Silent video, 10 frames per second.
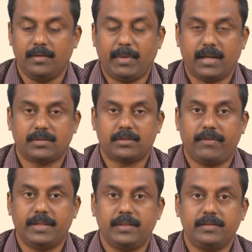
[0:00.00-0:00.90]
mechanical
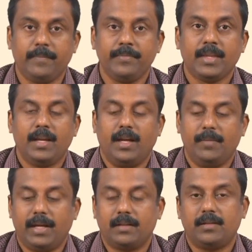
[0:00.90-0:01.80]
surfaces
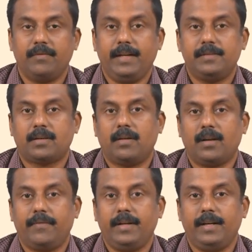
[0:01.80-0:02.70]
and because of very strong
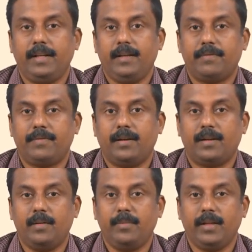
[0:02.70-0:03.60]
affinity for
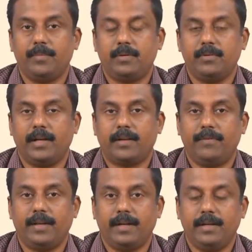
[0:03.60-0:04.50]
aluminum to delta
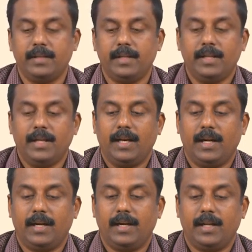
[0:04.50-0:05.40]
ferrite
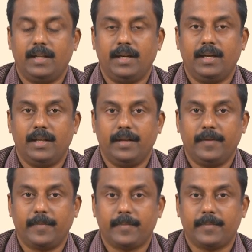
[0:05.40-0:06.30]
uh, and then
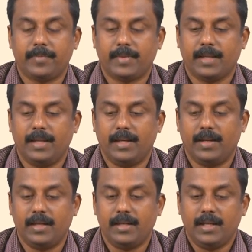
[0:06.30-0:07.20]
uh, mm,
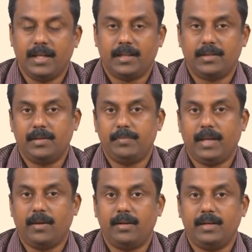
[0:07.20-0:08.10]
uh, the
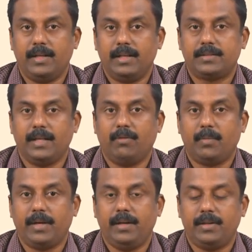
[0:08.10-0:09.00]
beyond say
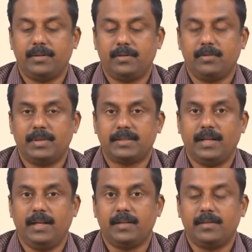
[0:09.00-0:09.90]
1.2
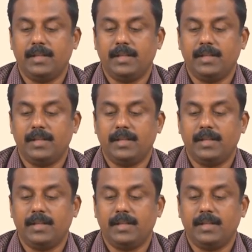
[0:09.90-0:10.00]
percent,